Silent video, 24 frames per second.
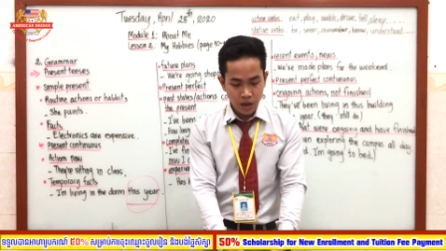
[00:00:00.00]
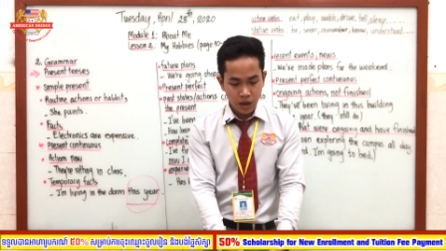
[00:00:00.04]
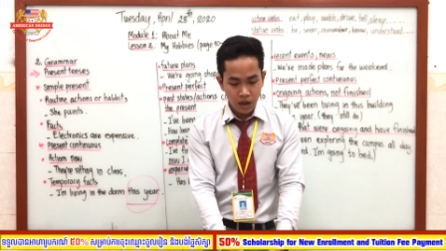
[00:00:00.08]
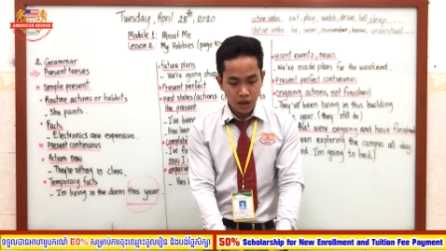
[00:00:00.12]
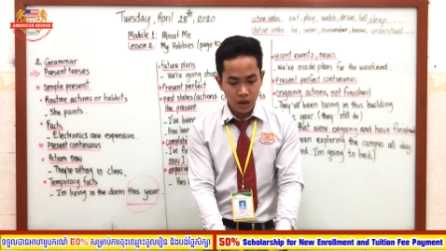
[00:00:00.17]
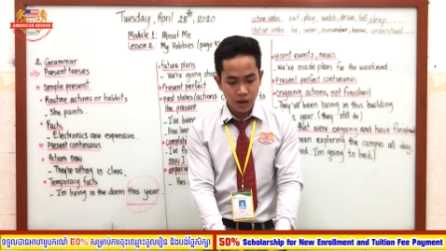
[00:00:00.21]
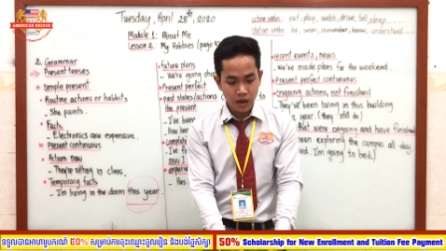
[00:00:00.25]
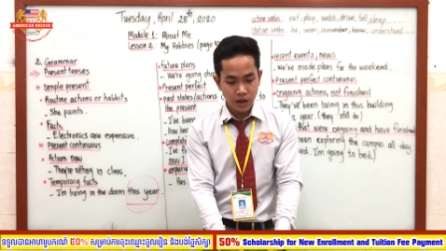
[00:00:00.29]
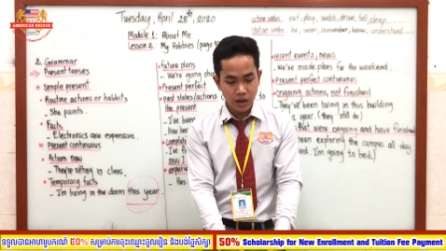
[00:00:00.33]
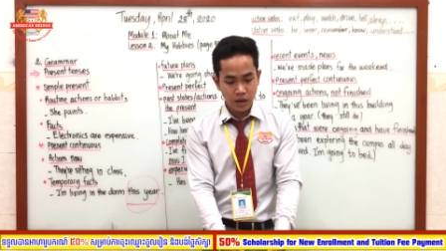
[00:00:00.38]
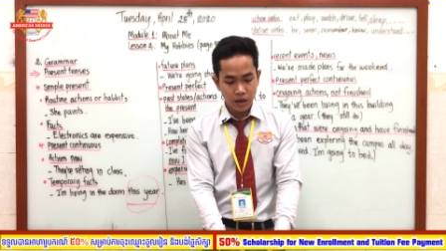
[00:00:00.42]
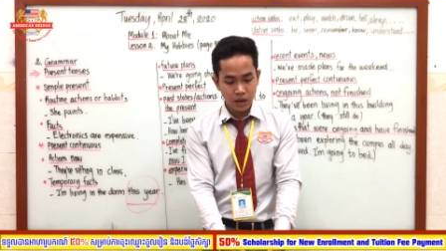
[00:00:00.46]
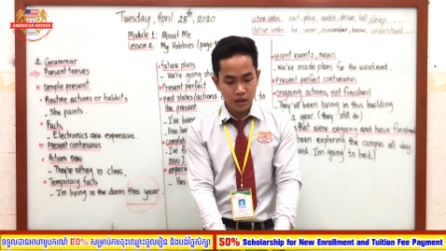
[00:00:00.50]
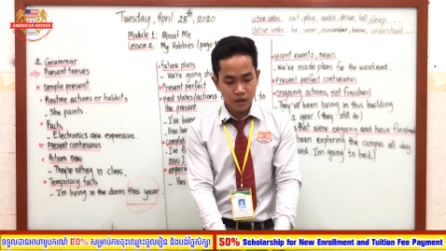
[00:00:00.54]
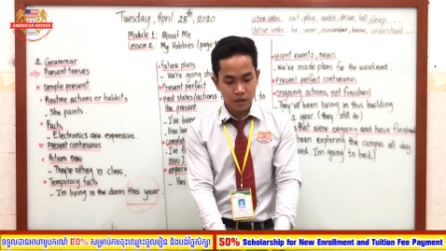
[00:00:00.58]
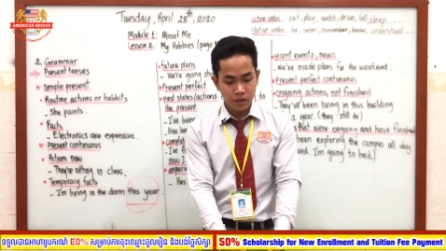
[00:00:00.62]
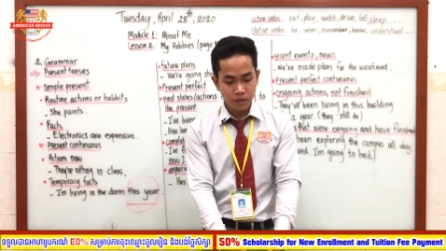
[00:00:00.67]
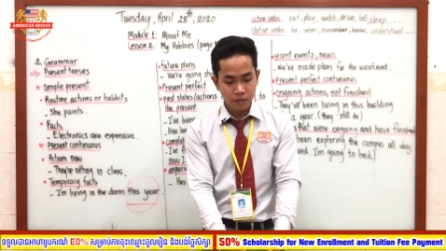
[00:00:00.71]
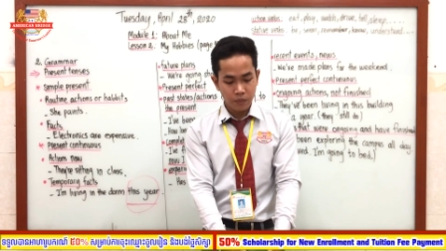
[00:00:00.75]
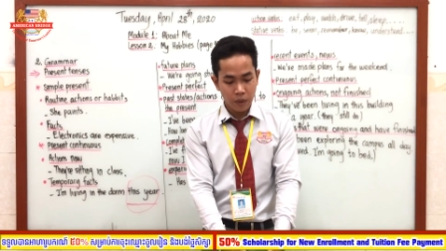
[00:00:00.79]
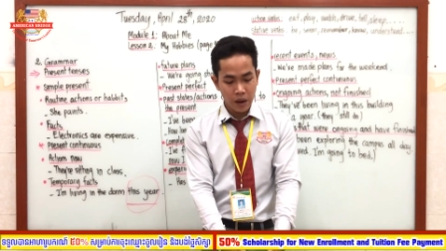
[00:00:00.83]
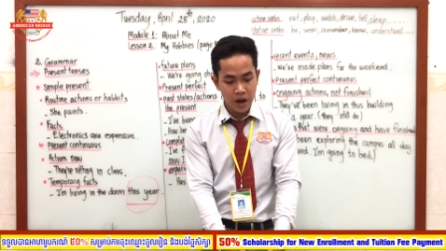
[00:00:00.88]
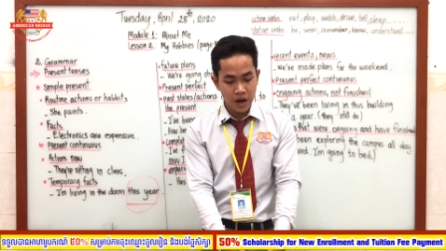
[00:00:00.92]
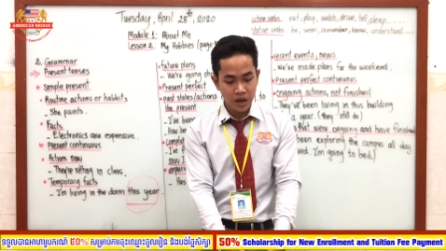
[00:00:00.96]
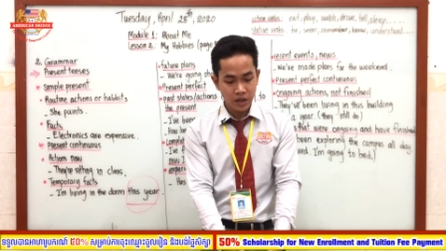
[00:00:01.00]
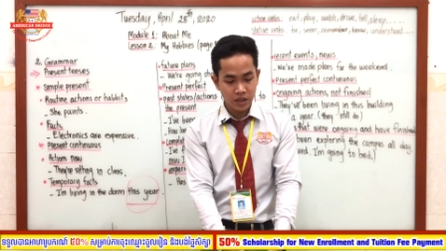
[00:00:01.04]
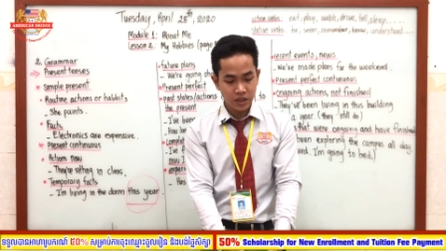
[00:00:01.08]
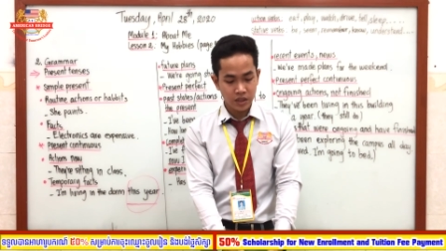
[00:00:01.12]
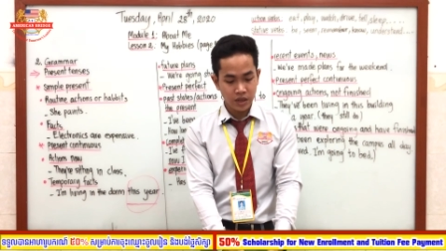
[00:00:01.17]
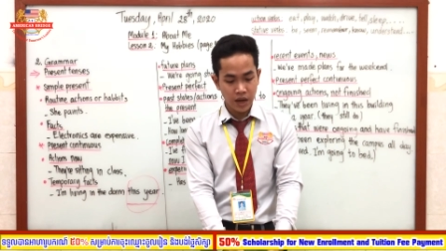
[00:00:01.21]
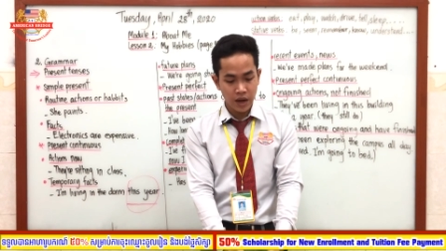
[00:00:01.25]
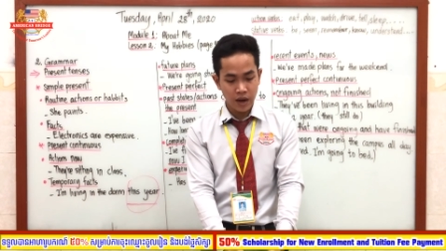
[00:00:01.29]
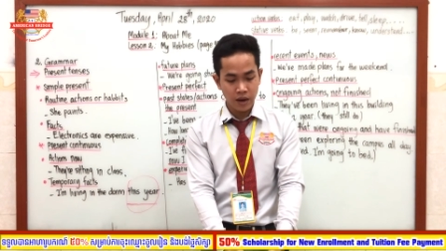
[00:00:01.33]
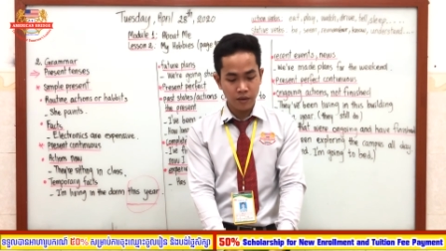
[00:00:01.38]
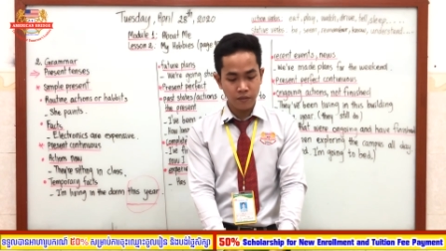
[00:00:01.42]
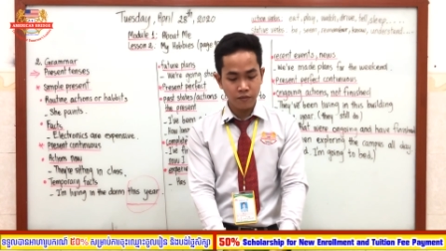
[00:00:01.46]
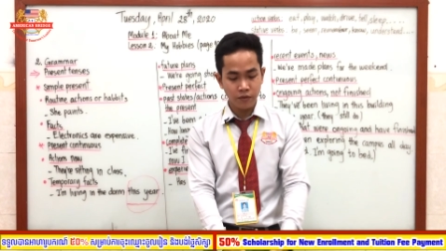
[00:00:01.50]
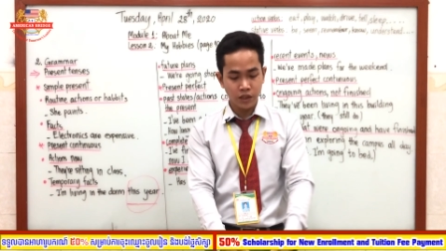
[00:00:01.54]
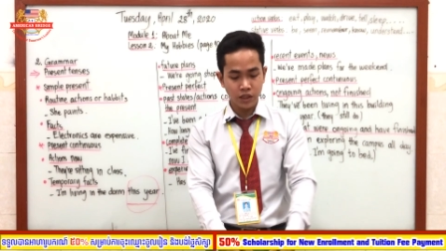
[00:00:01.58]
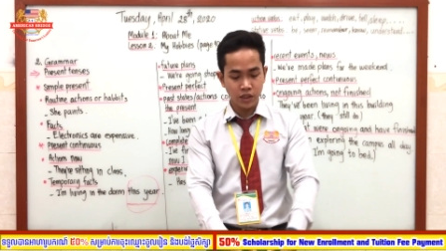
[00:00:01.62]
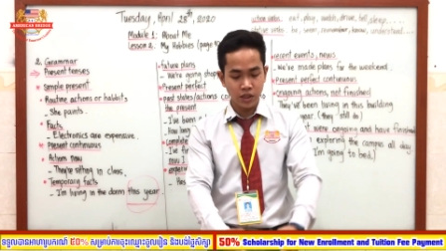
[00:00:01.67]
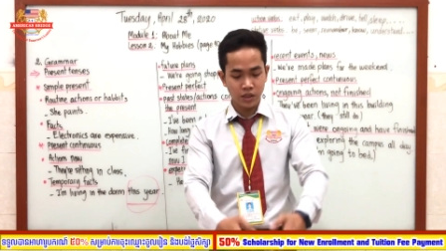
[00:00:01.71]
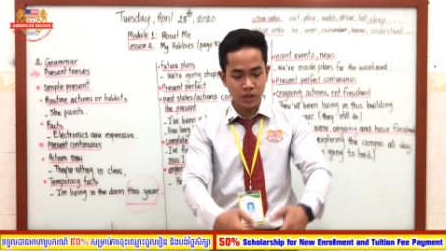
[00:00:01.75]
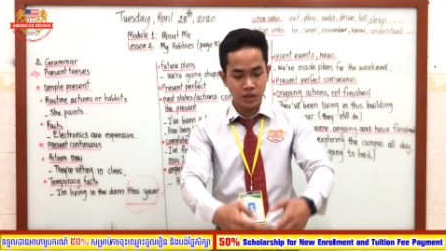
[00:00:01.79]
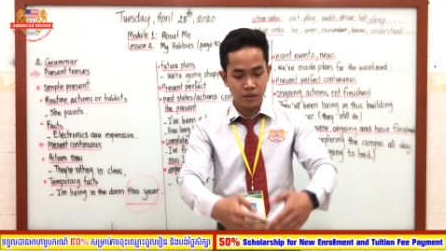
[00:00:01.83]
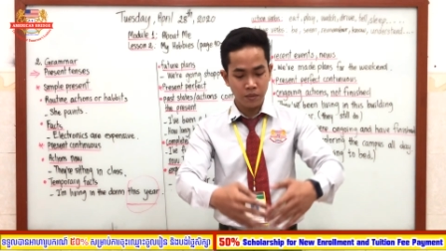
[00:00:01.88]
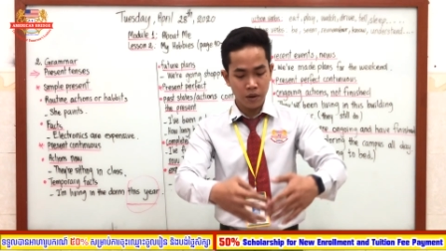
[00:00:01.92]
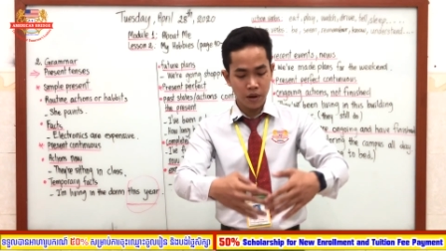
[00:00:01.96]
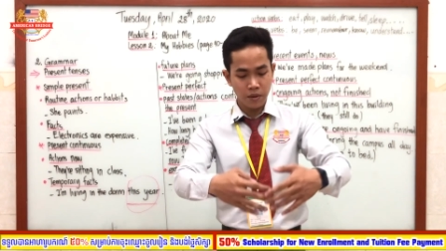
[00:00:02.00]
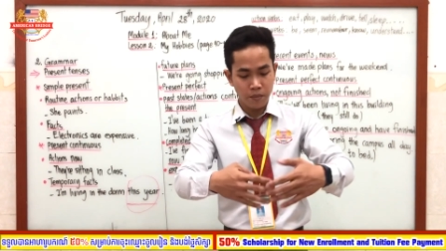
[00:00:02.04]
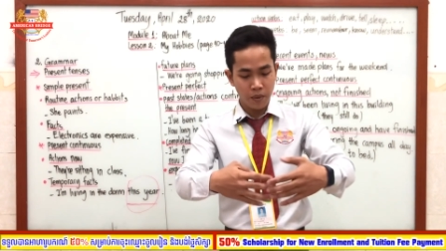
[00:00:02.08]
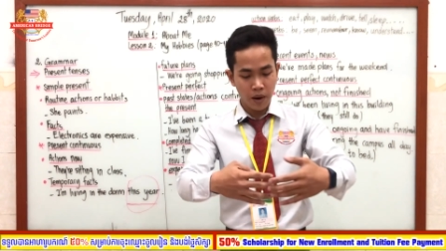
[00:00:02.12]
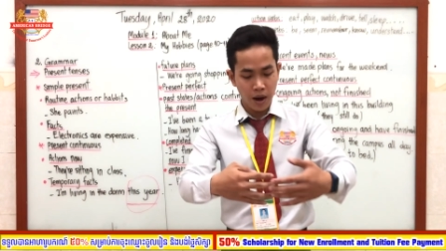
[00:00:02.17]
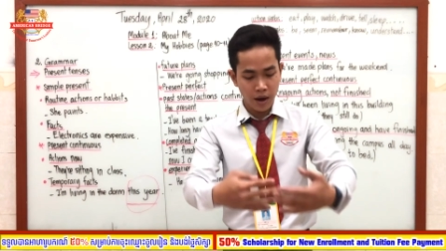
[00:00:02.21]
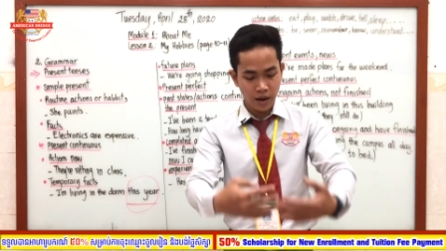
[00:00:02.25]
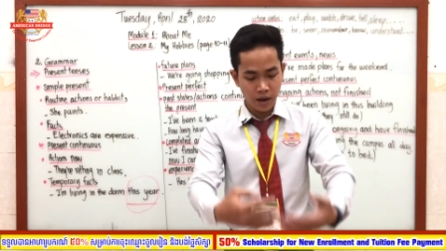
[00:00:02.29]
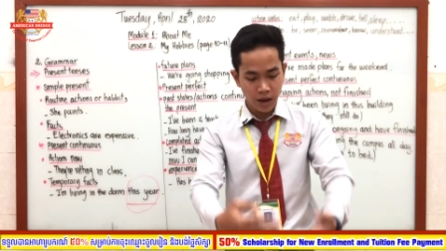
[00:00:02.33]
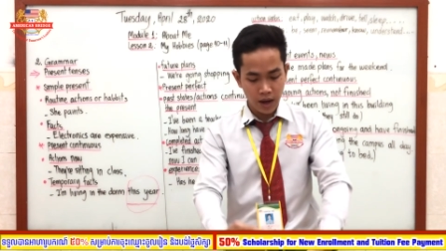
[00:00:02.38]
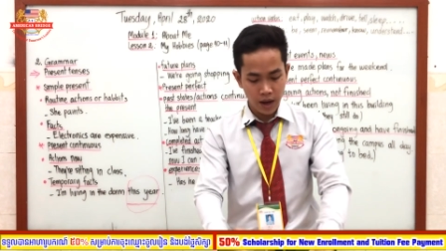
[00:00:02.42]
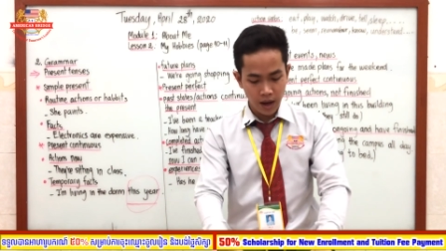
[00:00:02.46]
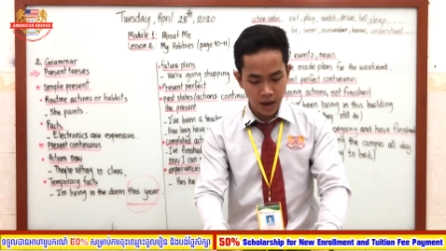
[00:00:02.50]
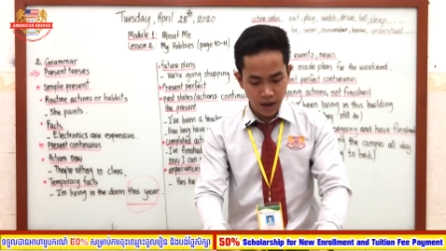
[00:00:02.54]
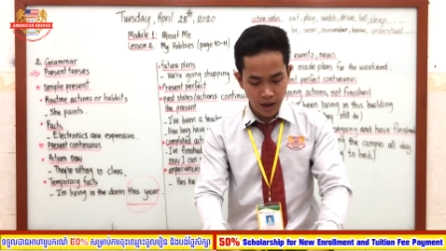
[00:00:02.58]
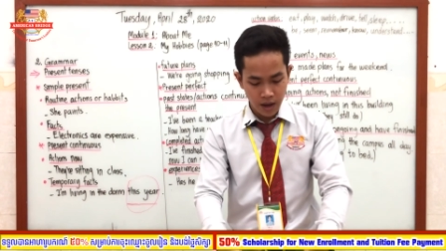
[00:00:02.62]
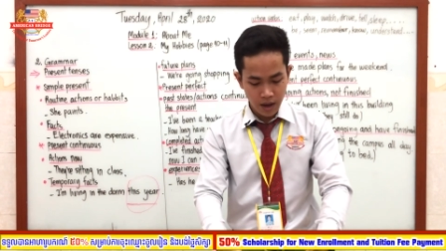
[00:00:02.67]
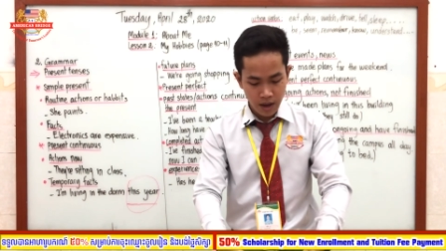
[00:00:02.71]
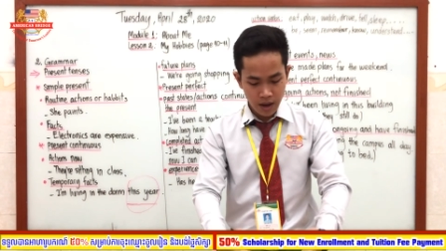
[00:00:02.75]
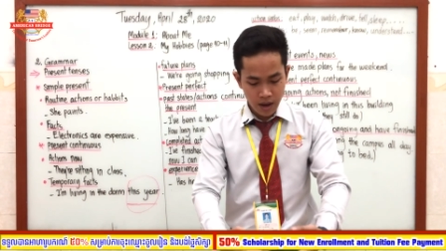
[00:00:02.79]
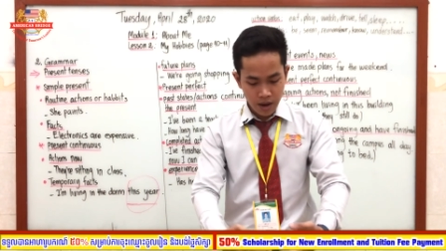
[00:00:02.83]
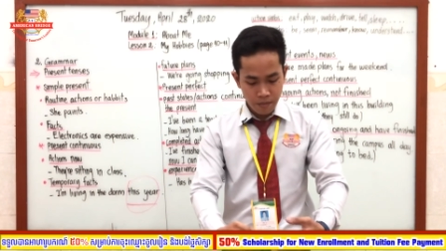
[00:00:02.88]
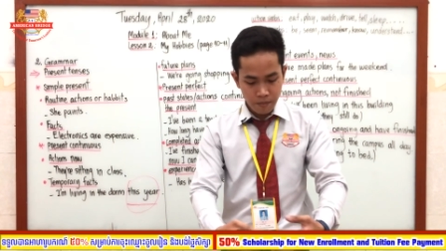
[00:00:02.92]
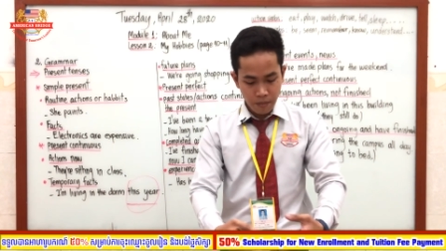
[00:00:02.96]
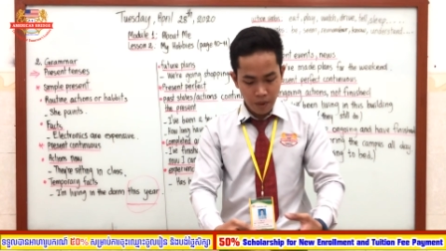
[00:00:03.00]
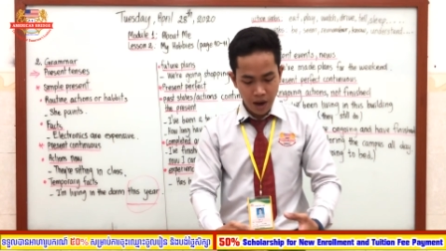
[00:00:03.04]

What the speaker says: in page 10, which is about part A,